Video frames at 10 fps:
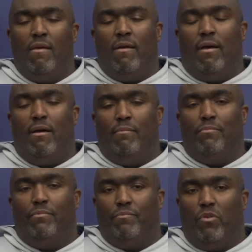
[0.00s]
Um,
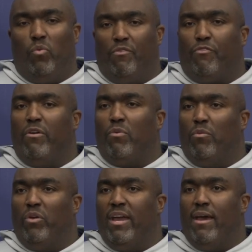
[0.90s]
The one free run
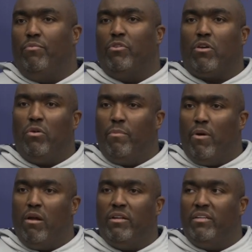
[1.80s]
we had with Cody
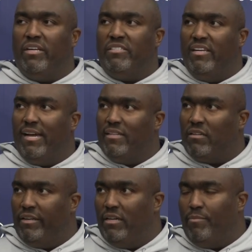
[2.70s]
Barton and D T got the
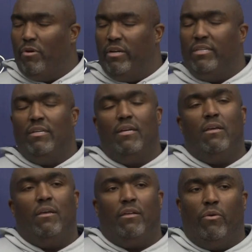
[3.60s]
cleanup on it.
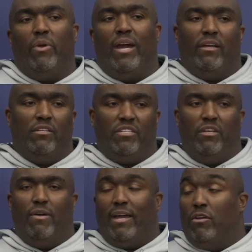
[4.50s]
You know, we got to
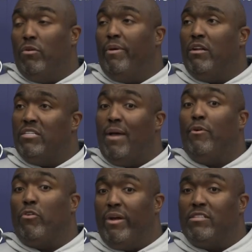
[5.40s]
continue. I got to do a better job of
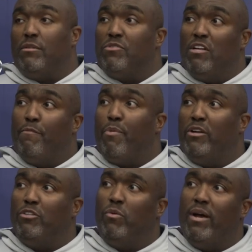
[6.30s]
creating some stuff
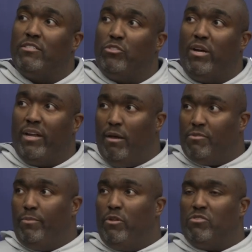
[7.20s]
pressure-wise to try to help
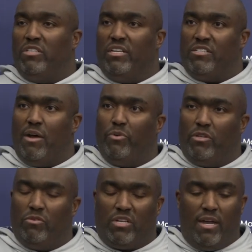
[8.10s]
some of those things out with
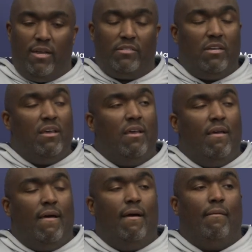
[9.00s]
those guys
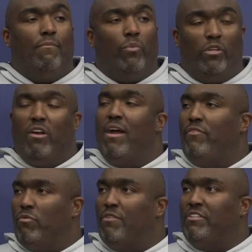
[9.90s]
um, when you're having
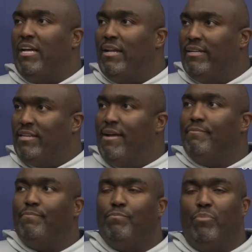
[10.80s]
a rough day like that.
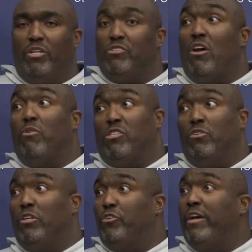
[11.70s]
But there's
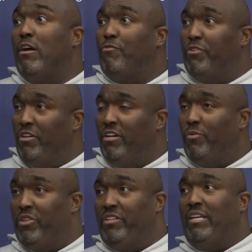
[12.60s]
also a trade-off when you deal
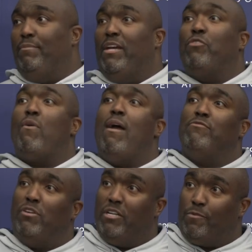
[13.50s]
with a team that
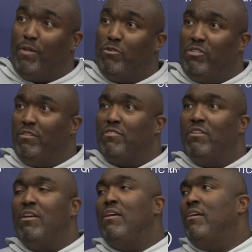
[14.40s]
thrives on explosives.
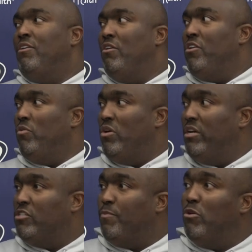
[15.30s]
You know, you don't
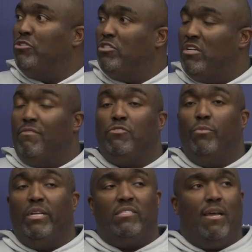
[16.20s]
expose yourself too
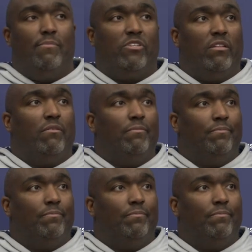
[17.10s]
many times either.